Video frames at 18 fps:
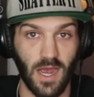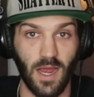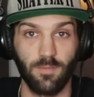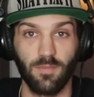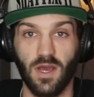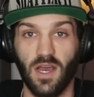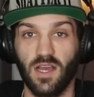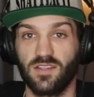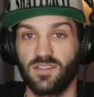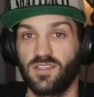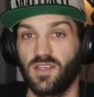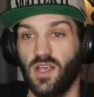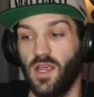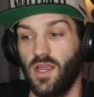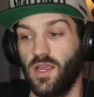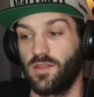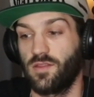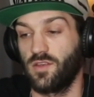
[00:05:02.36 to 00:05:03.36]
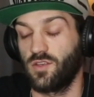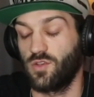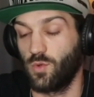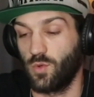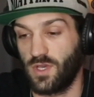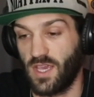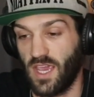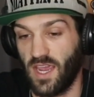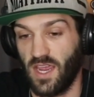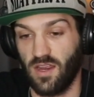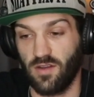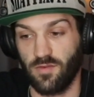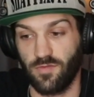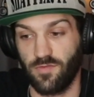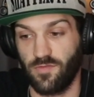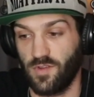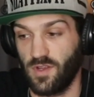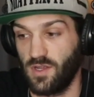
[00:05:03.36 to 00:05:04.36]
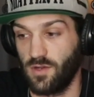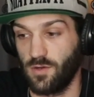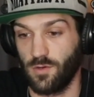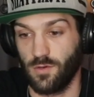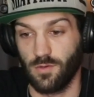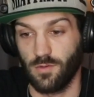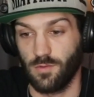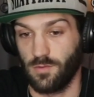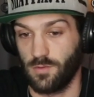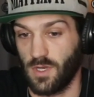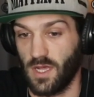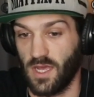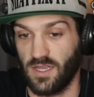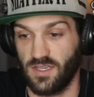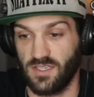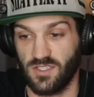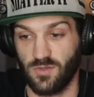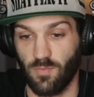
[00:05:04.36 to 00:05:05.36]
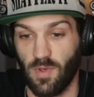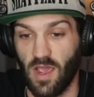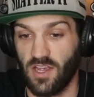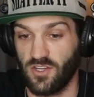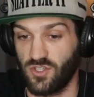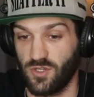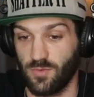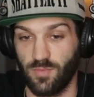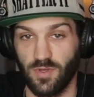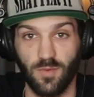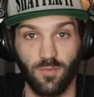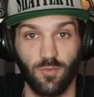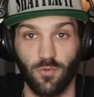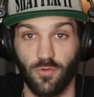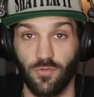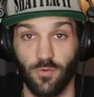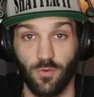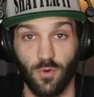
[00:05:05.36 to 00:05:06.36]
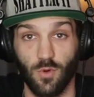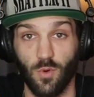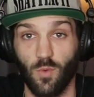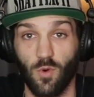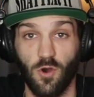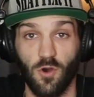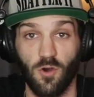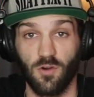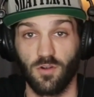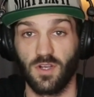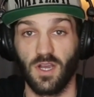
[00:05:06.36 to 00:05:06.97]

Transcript: I'm not saying that you can't feel like smashing people through a wall.